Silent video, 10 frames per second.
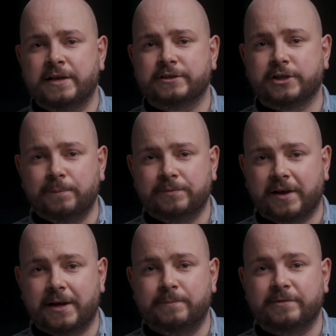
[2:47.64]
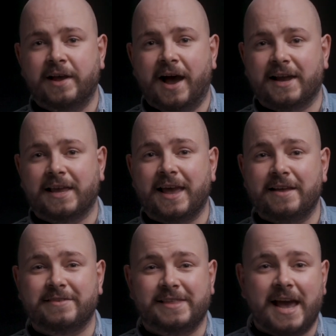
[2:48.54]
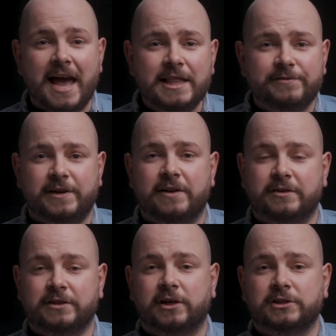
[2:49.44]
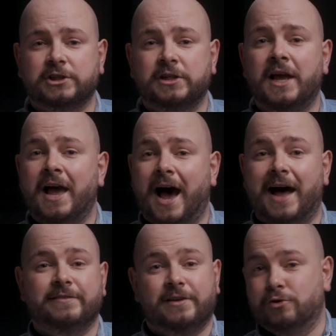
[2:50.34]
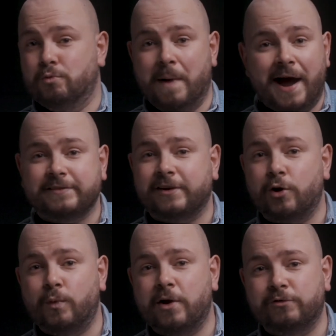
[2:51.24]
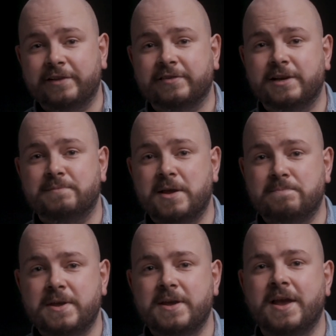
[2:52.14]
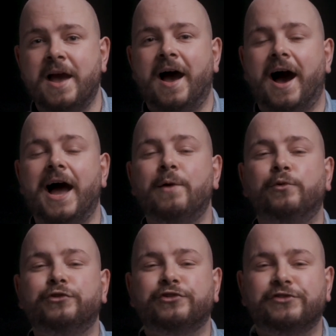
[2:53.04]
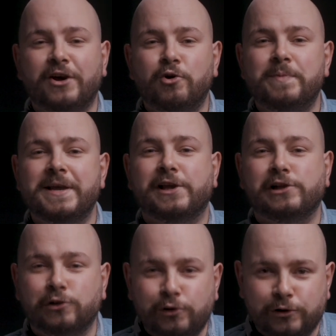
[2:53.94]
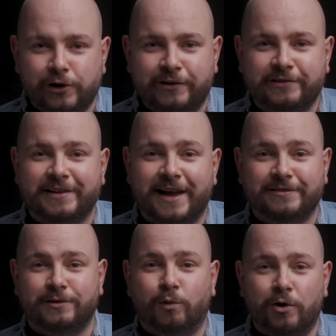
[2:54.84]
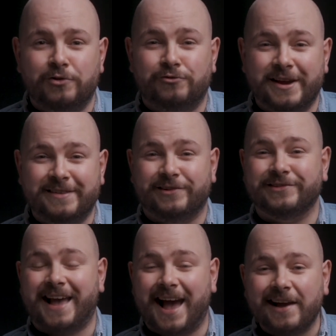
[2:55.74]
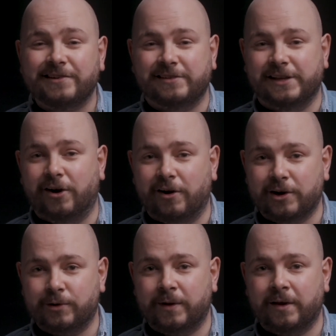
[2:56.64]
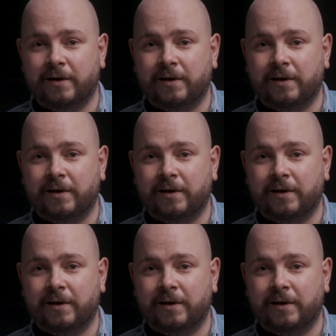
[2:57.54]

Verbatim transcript: Sometimes I can get to the end of an introduction, and no matter how well written it may be, I will still be clueless as to what the writer is actually arguing.